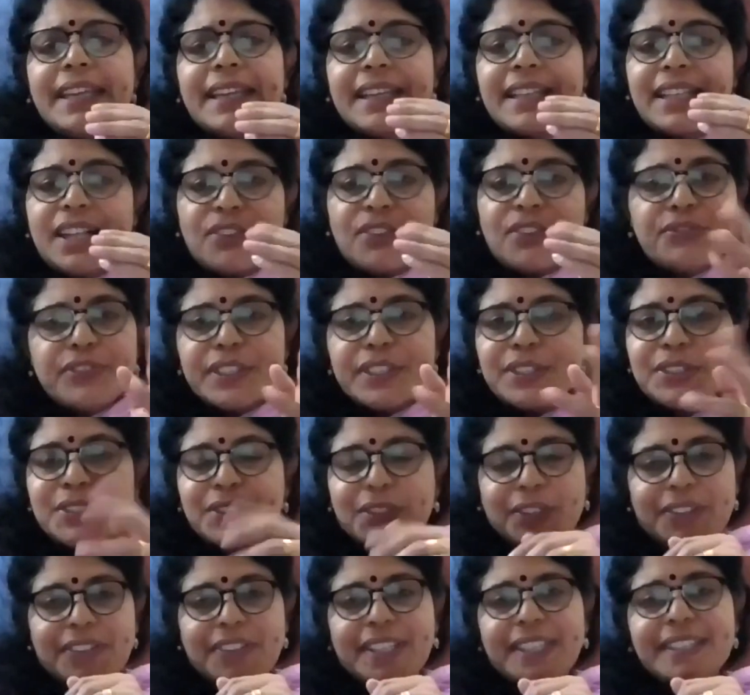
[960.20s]
the comfort
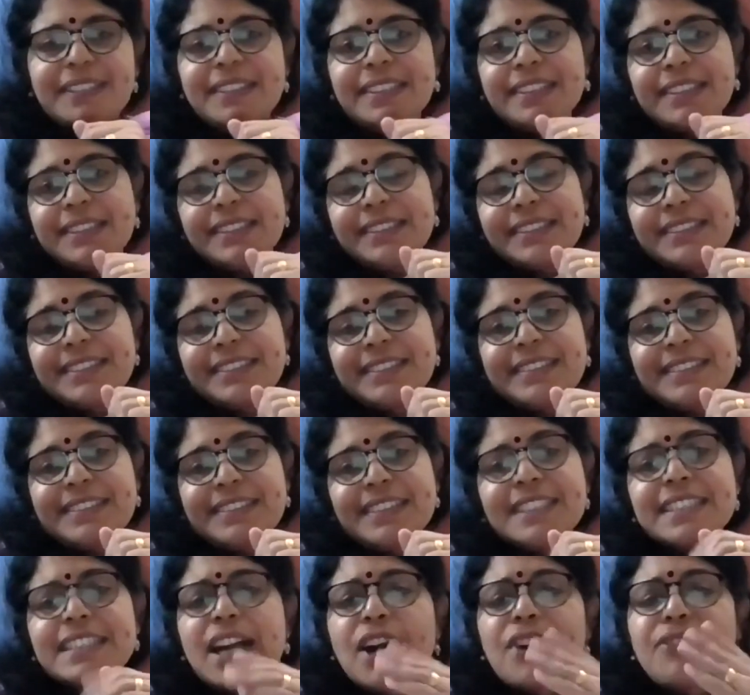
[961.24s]
zone, right?
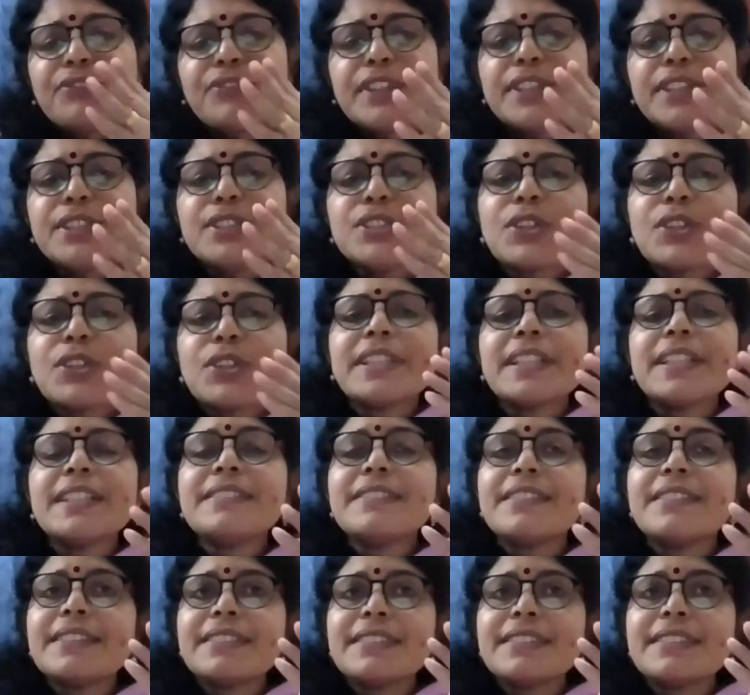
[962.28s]
This comfort zone
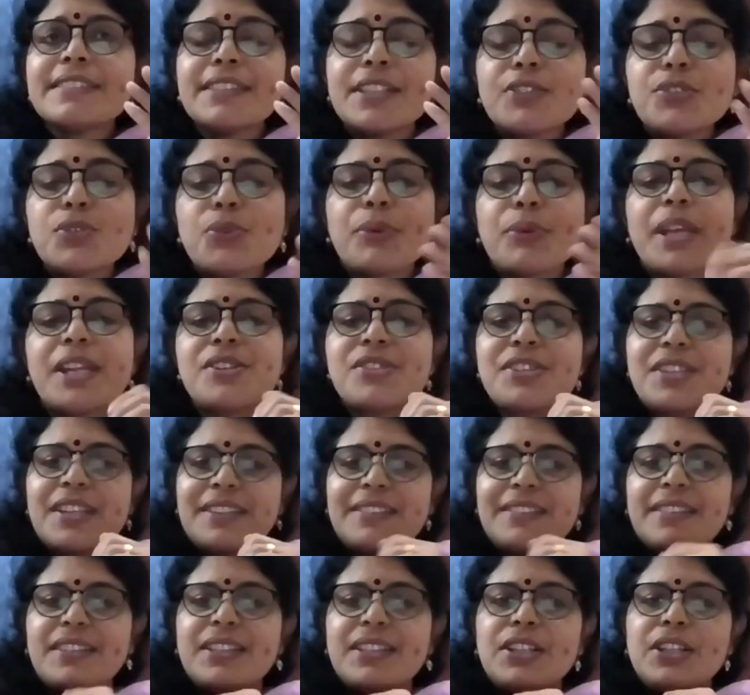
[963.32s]
is a
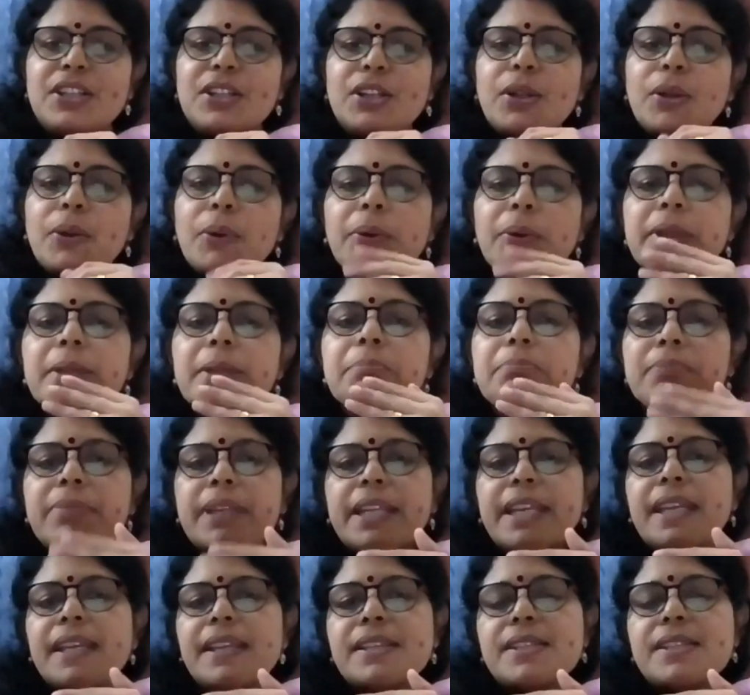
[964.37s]
situation or a
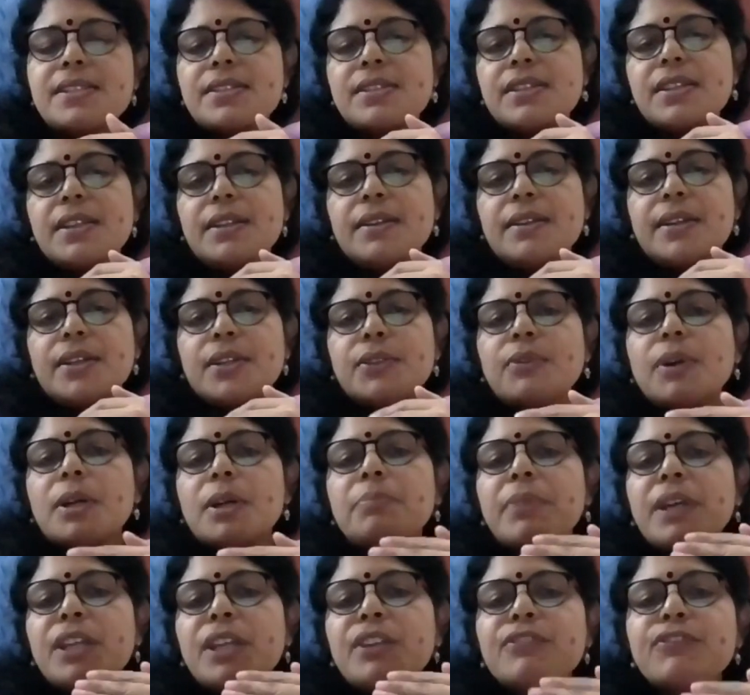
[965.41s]
place you
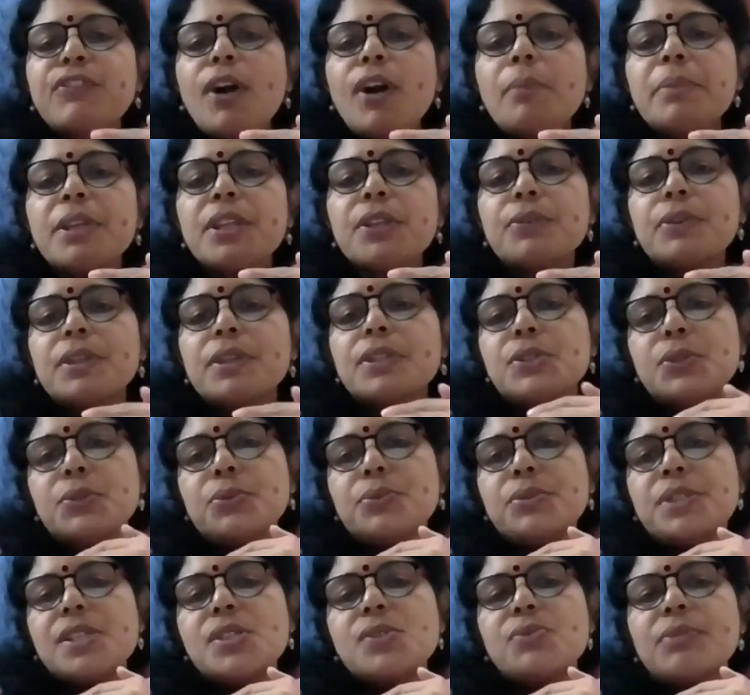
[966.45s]
are performing your
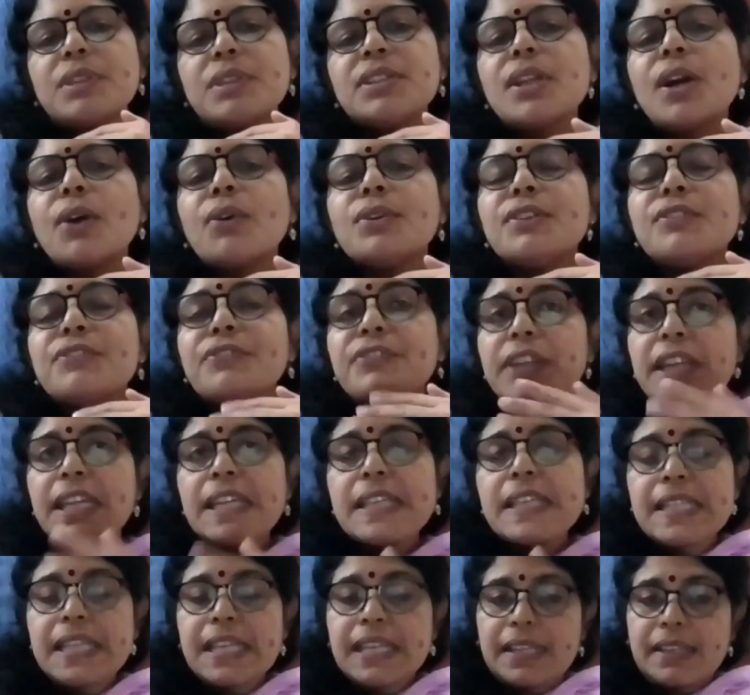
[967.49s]
duties without
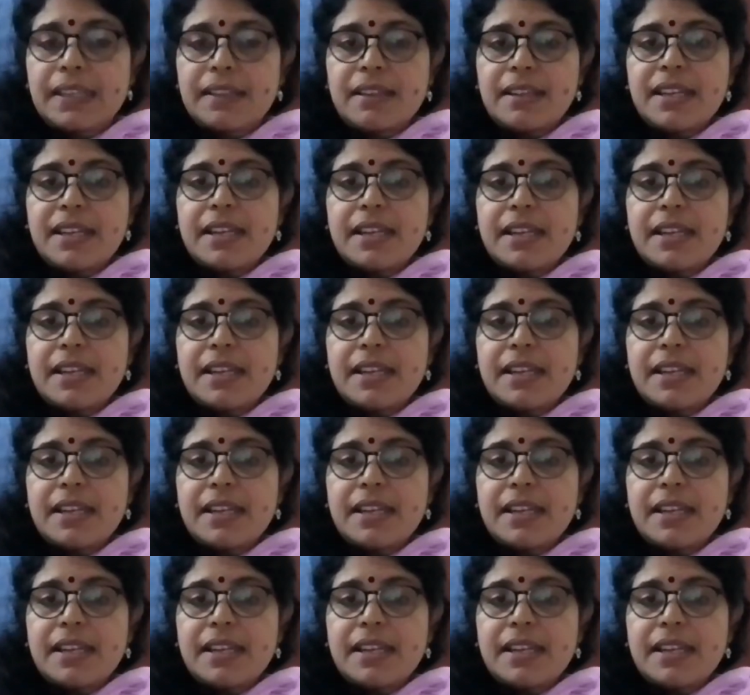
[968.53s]
facing